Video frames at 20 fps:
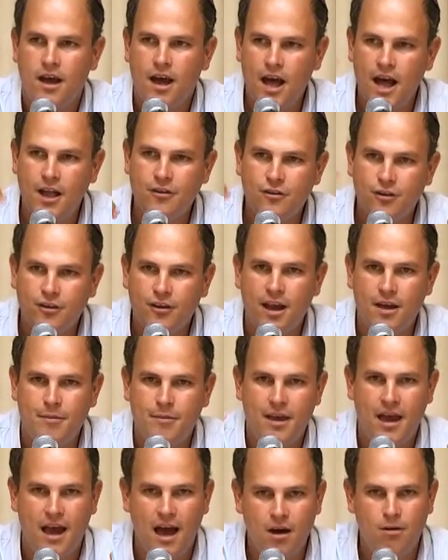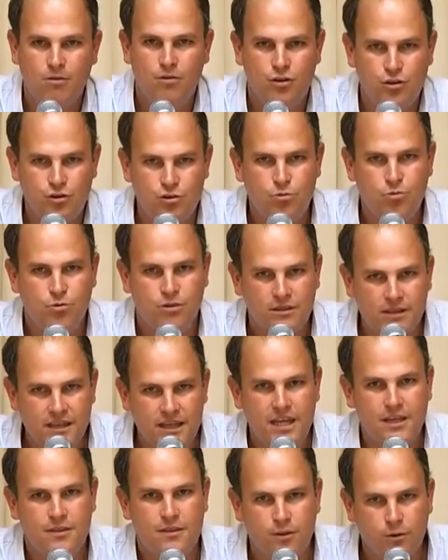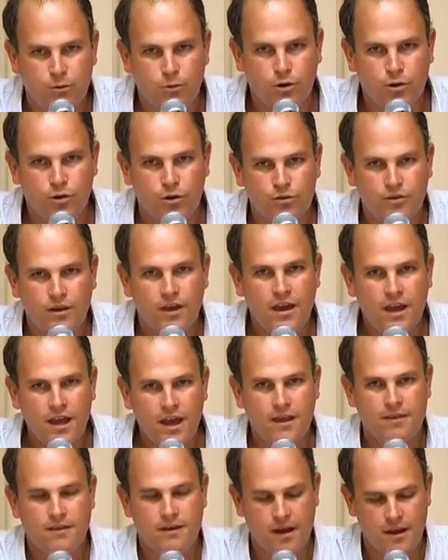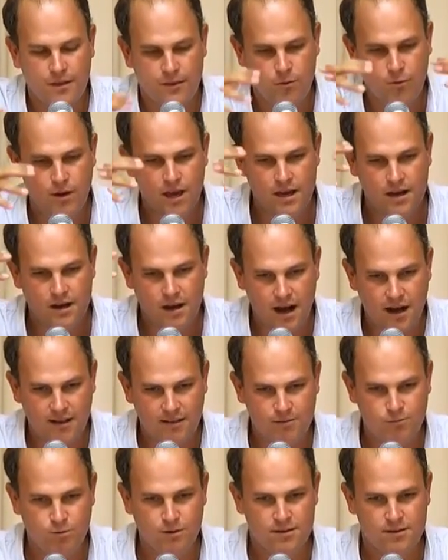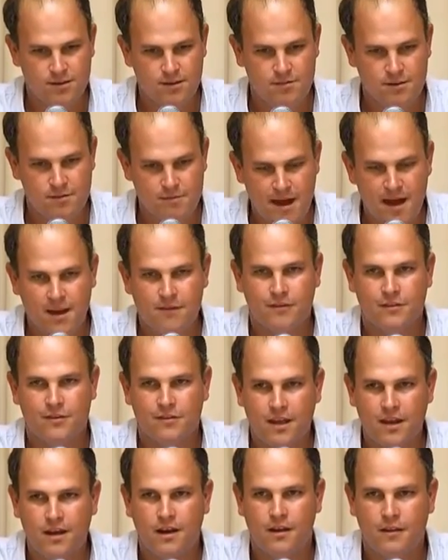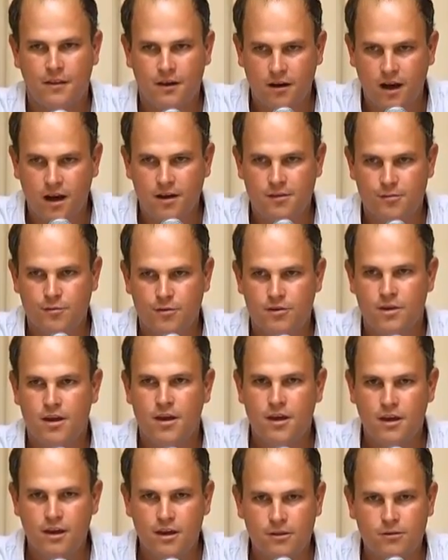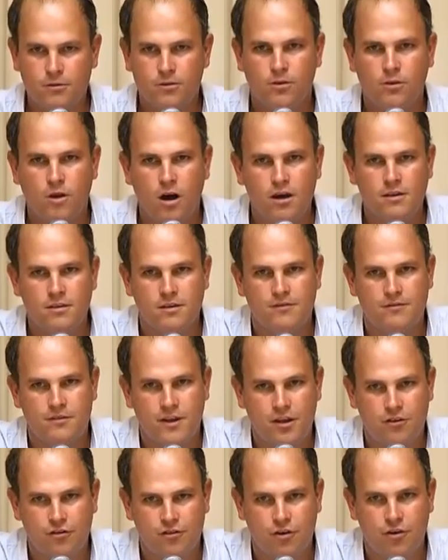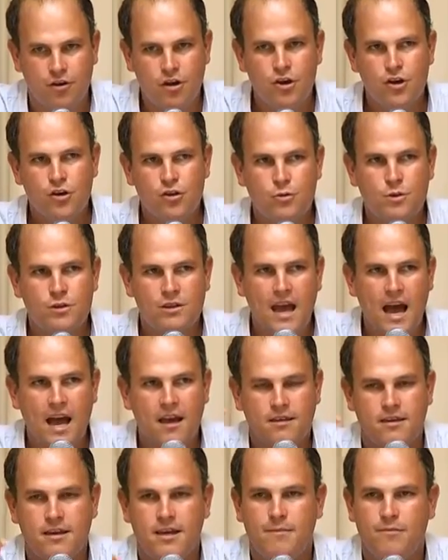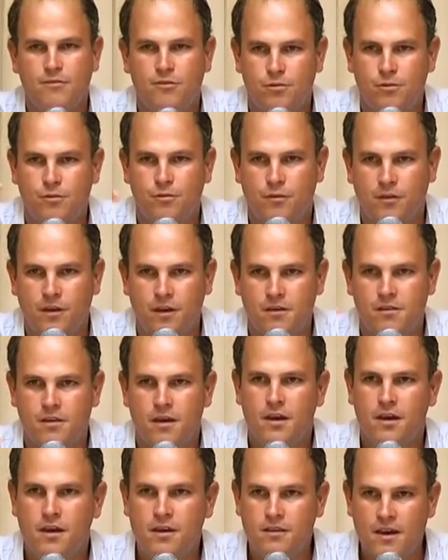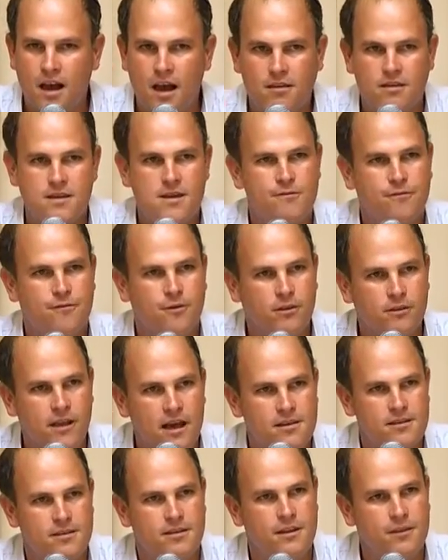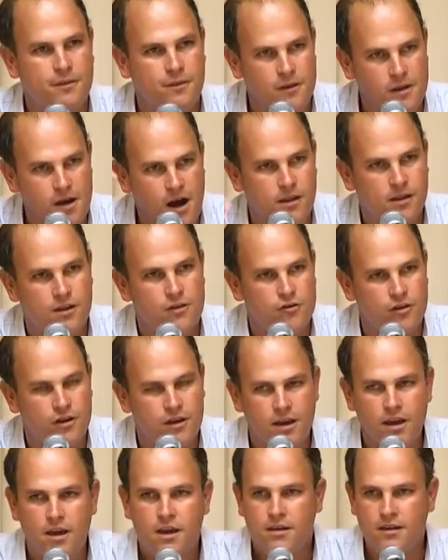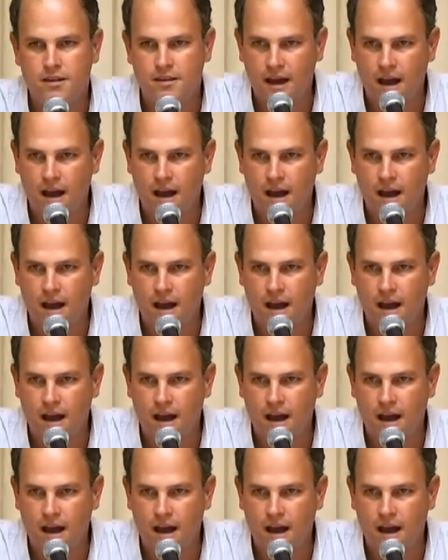Educate me how you lead the world, and the way God's wisdom is manifested in the cosmos is through the laws of nature. So he's asking him two things. He's asking him for a lesson in theology, and he's